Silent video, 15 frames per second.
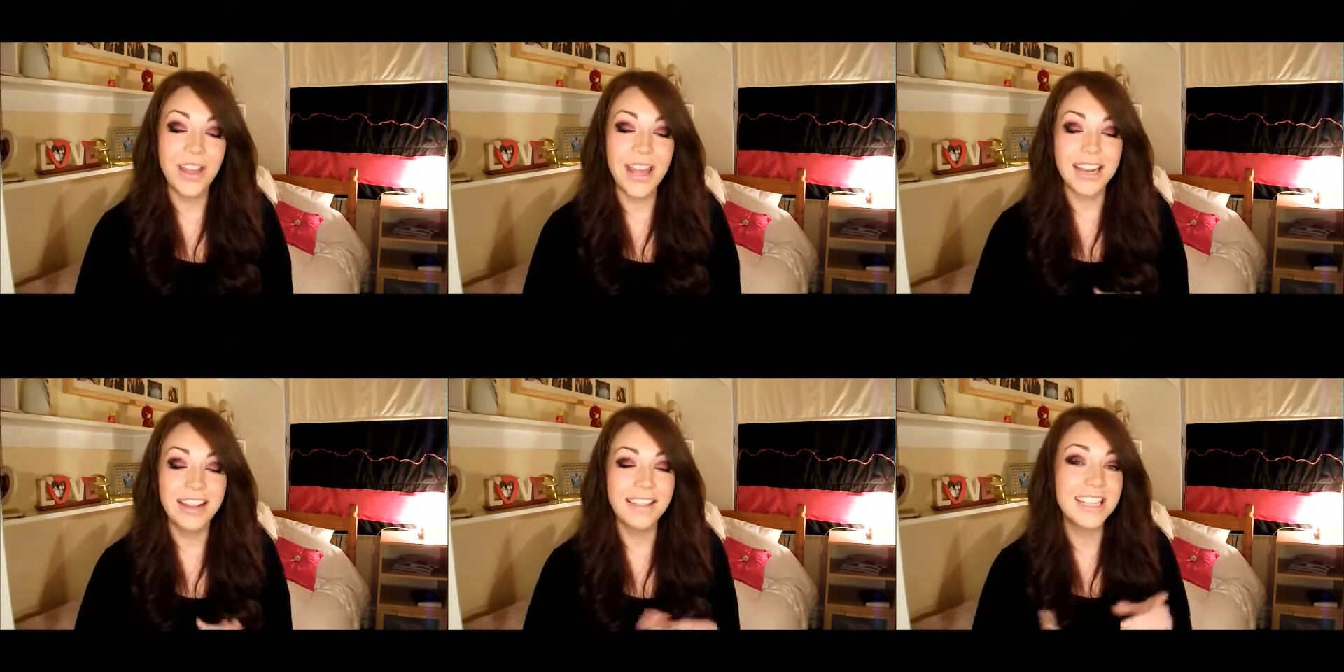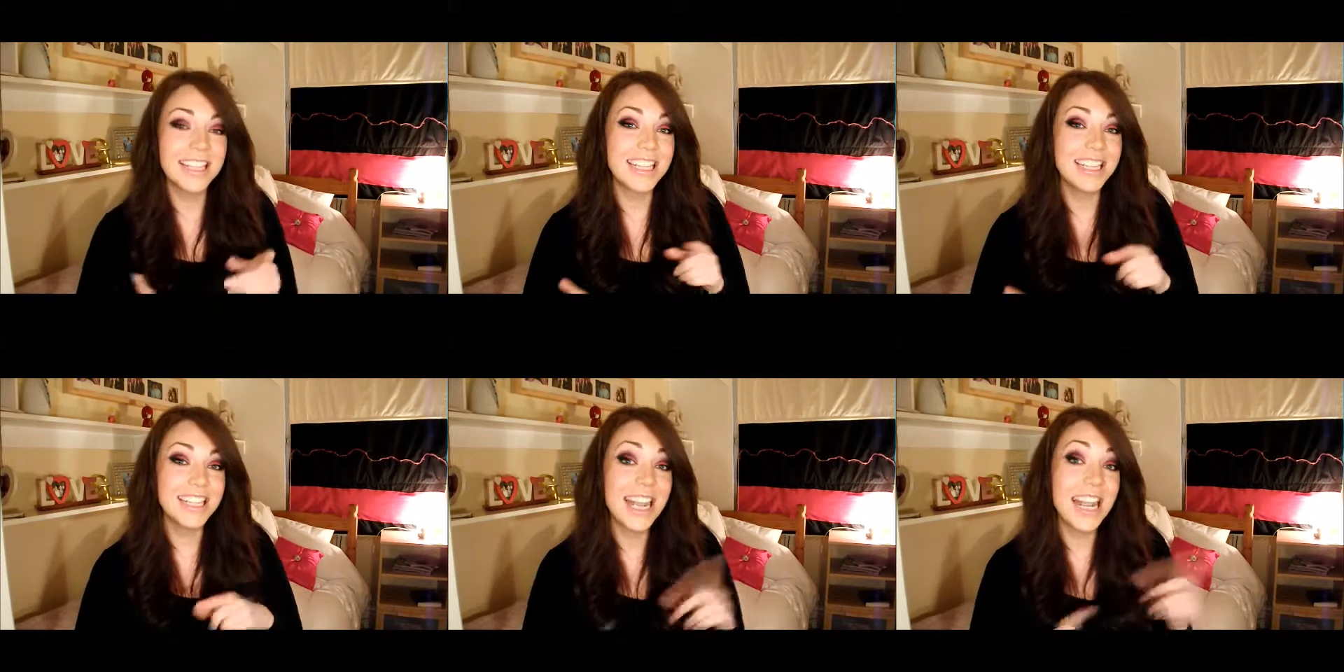Now this
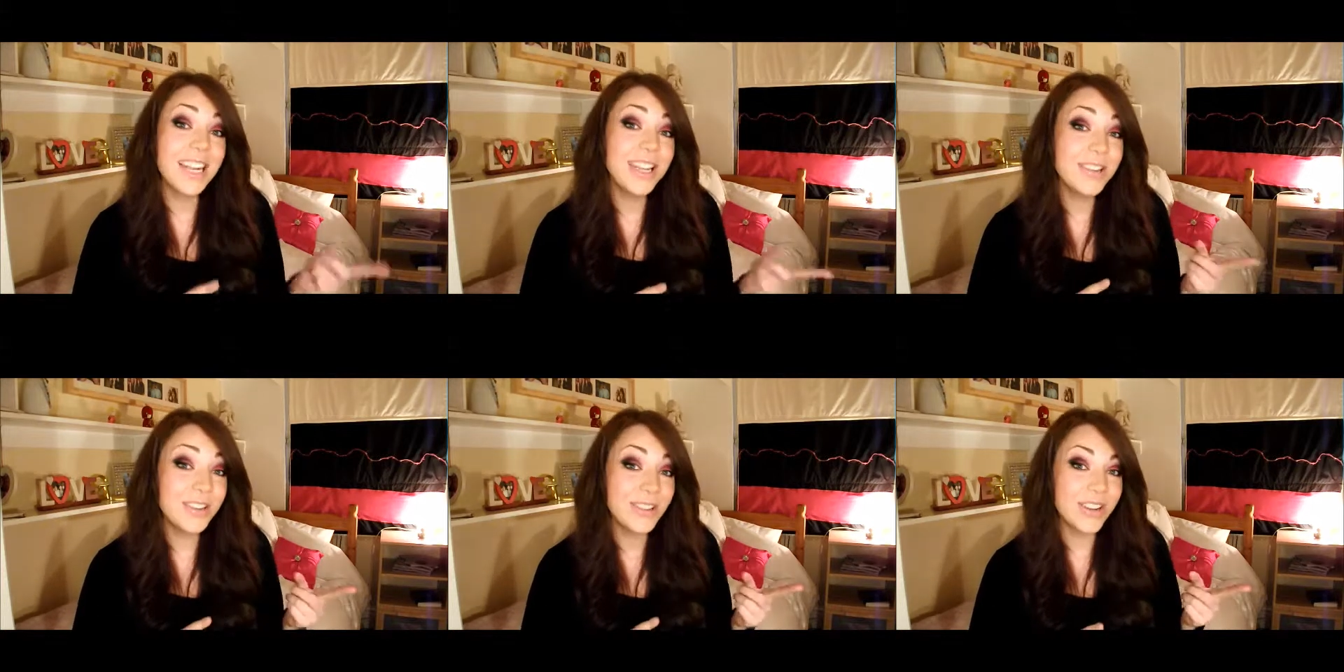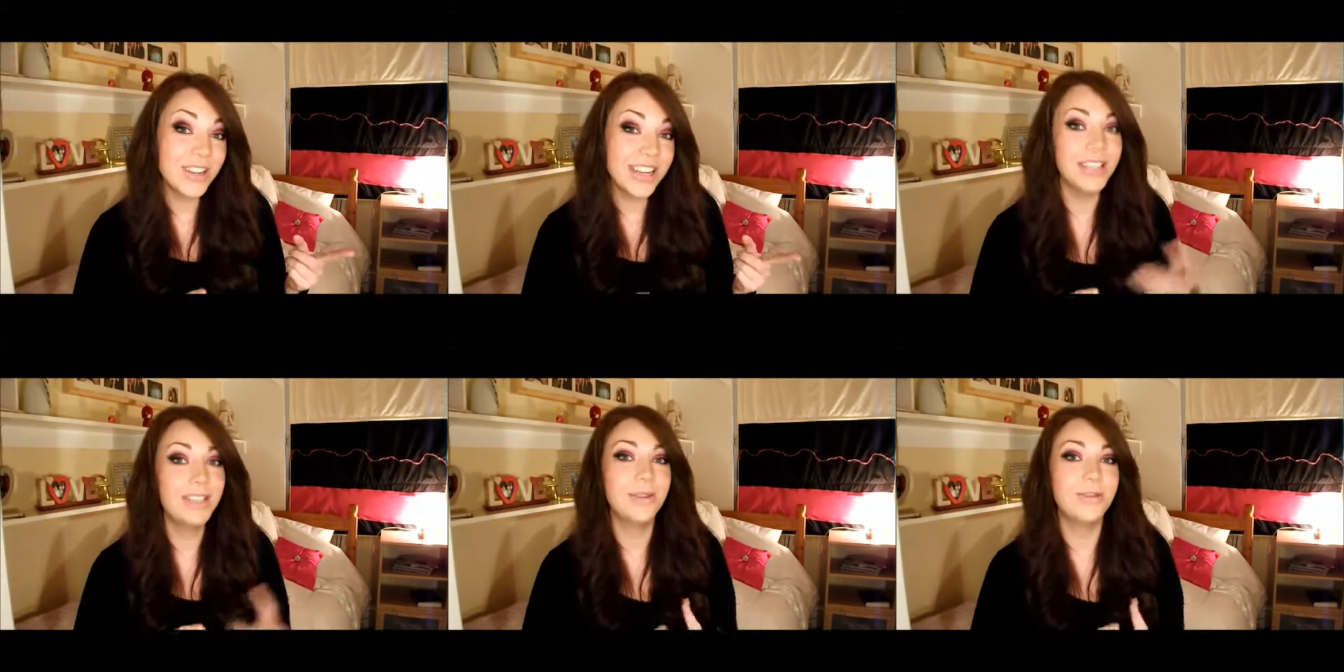continues on a
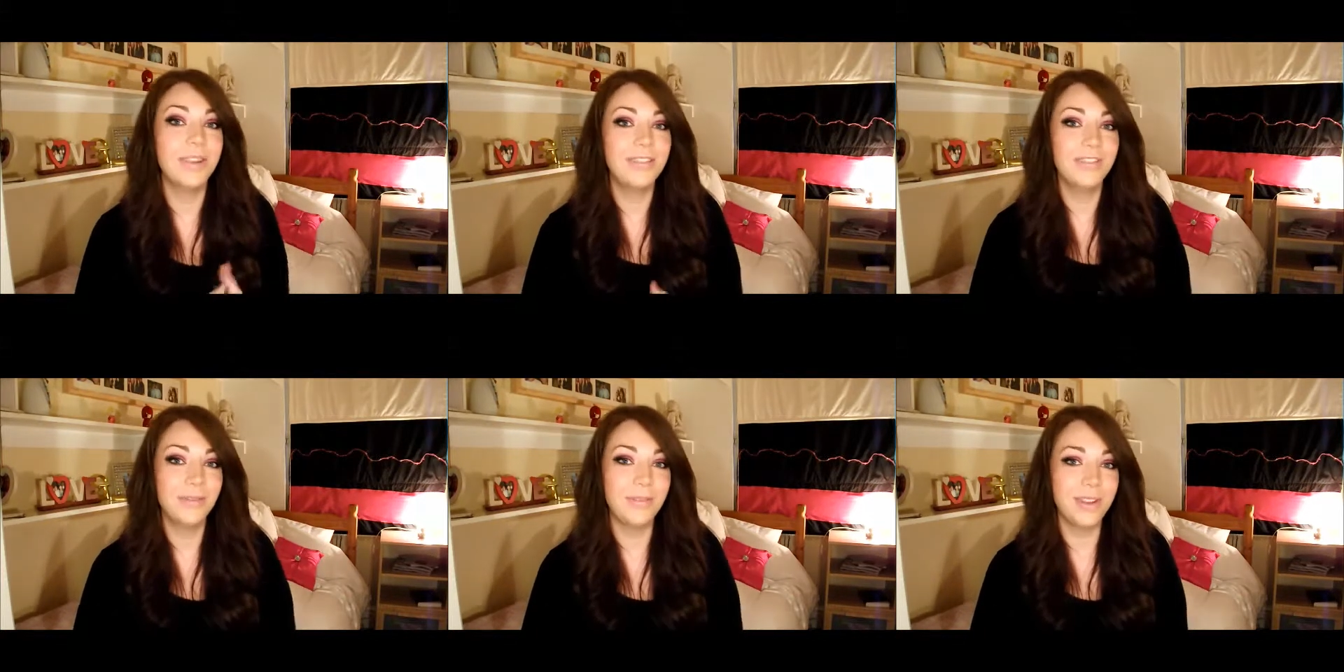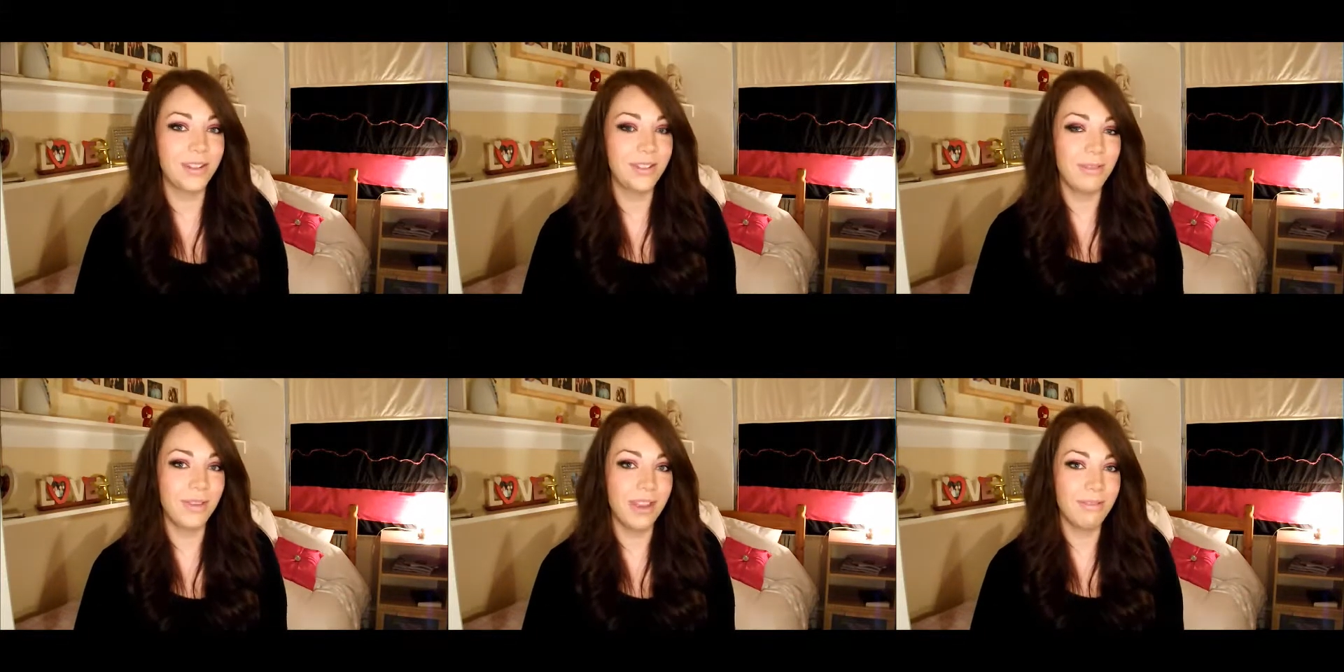little bit from
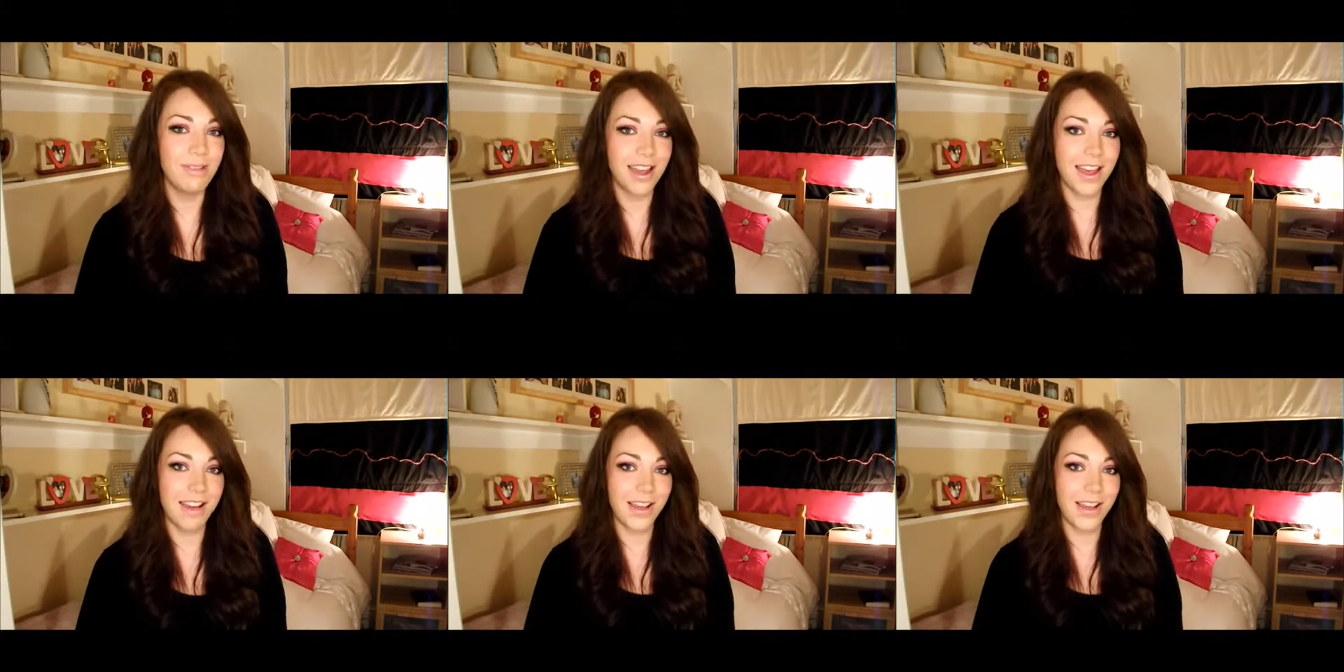last week where